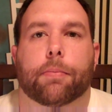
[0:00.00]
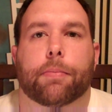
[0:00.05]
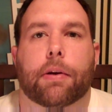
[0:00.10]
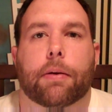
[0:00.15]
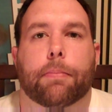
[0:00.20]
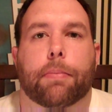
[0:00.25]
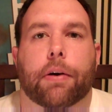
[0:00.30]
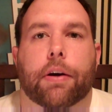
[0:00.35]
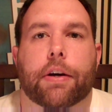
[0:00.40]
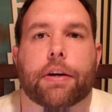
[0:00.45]
bit
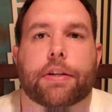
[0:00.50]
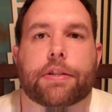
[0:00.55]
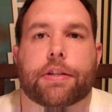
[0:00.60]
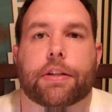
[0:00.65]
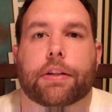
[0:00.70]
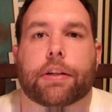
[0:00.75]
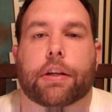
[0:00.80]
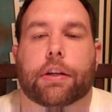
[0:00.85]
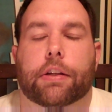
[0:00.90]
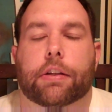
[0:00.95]
of buzz
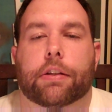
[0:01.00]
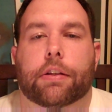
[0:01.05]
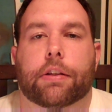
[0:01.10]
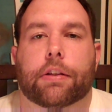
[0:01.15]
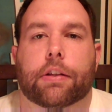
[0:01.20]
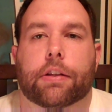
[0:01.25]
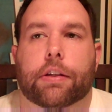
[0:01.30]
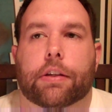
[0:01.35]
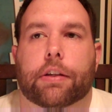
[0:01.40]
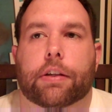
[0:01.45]
in
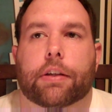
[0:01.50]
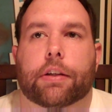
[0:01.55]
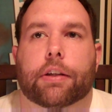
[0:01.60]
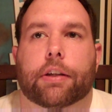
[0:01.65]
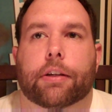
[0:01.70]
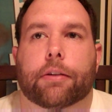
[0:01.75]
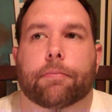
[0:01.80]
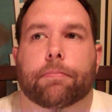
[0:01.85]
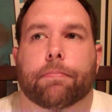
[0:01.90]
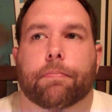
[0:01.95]

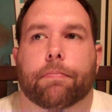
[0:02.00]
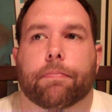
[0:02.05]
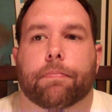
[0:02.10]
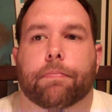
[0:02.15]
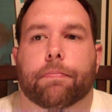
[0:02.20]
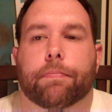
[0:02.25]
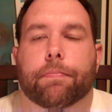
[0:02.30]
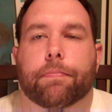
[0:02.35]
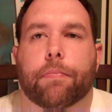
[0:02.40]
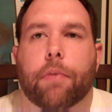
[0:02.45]
the
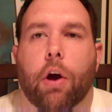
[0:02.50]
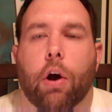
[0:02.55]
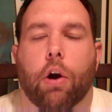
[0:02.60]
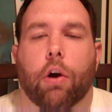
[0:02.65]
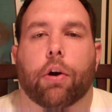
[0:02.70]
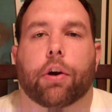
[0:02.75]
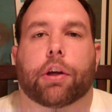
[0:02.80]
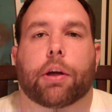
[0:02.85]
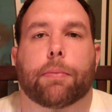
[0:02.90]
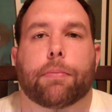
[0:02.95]

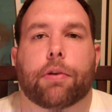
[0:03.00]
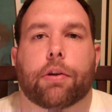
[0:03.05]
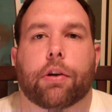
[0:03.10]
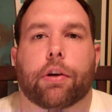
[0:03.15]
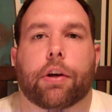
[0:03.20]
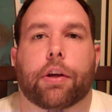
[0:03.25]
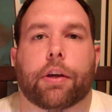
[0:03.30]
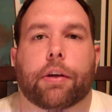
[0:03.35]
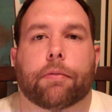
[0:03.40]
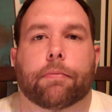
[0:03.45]
horror
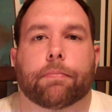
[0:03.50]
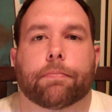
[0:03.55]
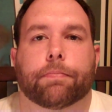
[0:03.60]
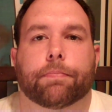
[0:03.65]
community